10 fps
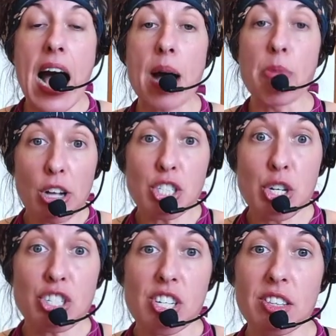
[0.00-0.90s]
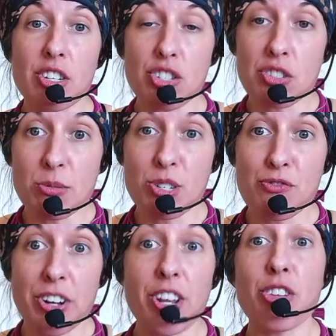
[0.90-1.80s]
Um, also, you can check the description
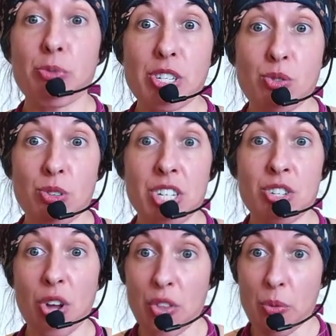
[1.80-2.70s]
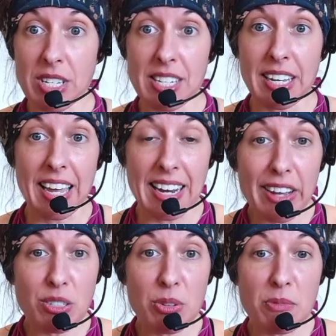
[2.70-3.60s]
for any other resources or other ways to
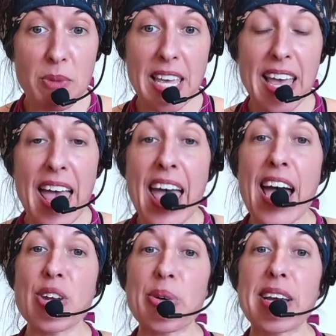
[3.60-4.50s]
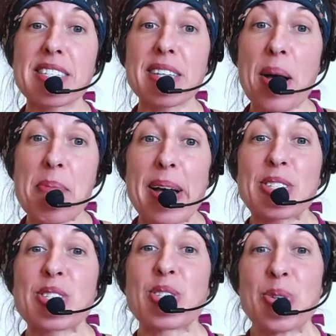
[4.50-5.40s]
connect with me. And you guys, come
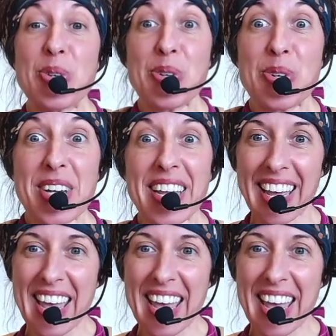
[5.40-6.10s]
back soon.